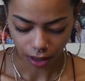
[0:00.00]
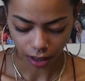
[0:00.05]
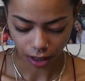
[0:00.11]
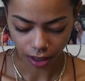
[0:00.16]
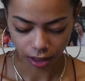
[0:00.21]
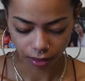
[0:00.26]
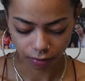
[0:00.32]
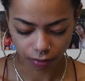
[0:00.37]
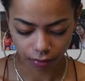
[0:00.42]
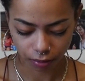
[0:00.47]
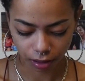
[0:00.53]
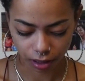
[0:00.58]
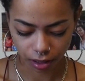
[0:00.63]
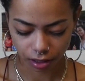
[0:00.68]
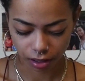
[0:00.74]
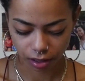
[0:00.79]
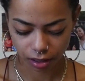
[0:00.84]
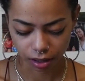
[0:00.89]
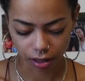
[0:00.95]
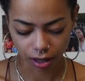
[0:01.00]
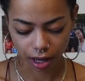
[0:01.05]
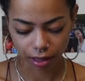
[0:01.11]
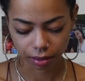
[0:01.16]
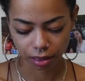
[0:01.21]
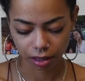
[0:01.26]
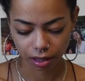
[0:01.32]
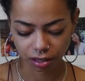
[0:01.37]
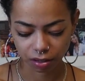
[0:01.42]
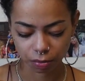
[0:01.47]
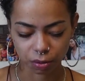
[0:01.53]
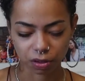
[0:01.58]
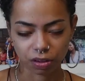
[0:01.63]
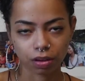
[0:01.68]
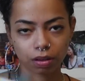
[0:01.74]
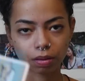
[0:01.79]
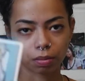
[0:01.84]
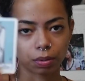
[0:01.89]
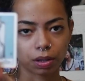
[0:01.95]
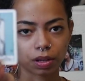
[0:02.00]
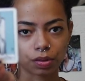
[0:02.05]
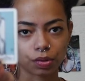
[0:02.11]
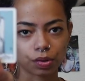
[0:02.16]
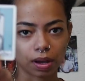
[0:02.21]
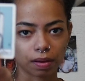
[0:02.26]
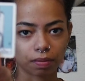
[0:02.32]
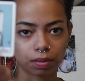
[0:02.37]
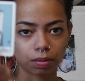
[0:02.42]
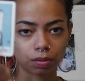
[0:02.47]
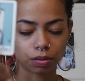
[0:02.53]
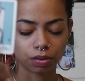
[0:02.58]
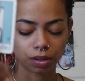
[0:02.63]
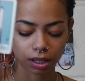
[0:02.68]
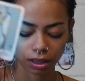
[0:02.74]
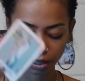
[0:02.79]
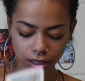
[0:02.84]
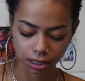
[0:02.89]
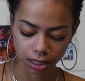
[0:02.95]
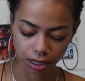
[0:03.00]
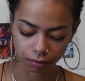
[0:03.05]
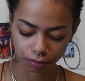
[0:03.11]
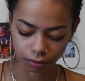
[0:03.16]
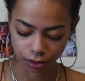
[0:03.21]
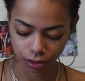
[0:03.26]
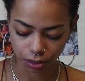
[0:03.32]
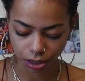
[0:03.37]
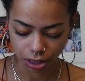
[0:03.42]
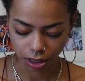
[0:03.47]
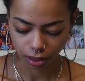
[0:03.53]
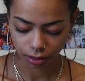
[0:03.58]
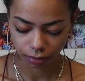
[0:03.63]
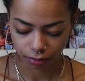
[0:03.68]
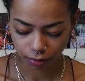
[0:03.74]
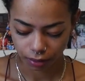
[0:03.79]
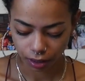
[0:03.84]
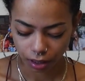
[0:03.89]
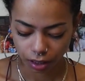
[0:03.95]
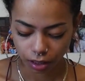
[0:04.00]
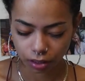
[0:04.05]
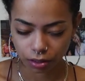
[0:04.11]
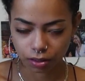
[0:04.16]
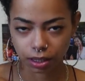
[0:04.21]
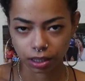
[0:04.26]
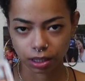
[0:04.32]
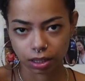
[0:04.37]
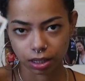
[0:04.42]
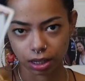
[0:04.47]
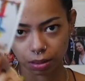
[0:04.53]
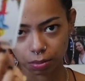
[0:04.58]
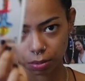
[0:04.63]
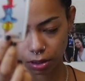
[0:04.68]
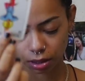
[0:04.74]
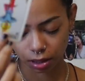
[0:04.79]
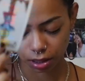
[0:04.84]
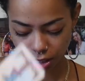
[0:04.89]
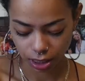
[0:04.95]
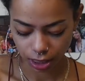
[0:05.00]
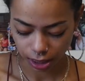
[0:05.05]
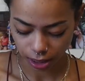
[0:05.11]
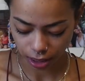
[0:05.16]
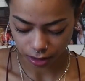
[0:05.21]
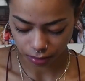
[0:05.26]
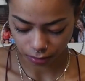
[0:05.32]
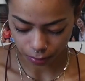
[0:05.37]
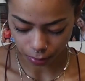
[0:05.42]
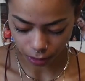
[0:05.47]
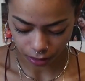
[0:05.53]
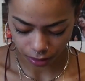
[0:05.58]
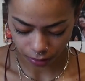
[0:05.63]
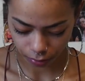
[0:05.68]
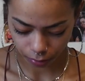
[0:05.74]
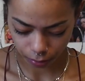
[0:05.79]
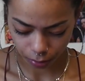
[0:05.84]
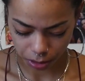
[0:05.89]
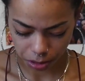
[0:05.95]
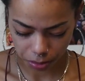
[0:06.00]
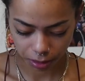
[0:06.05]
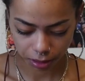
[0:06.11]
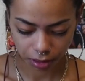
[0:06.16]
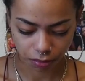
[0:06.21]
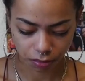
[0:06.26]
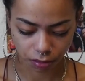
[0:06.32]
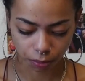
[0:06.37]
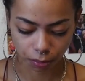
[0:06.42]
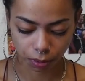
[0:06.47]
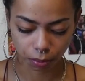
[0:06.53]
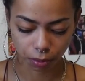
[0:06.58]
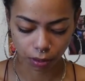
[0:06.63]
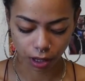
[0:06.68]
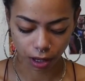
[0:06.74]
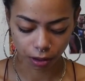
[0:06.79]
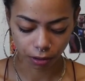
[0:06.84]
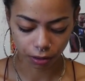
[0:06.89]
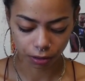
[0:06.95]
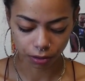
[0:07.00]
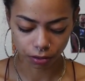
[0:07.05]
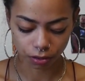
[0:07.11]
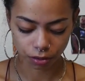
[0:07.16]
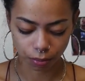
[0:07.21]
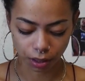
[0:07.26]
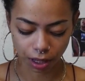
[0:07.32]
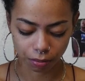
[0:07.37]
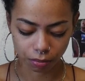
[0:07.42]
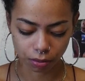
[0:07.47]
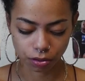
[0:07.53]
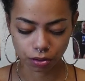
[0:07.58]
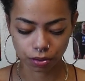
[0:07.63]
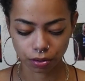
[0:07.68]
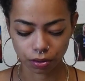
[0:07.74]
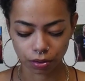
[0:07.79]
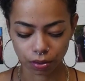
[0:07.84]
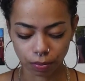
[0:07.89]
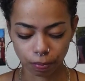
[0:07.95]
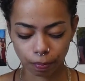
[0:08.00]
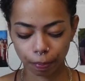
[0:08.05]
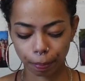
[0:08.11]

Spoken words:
And I think it's particularly because you take the time for yourself, you take the time to see things from all different perspectives, so people count on you to be able to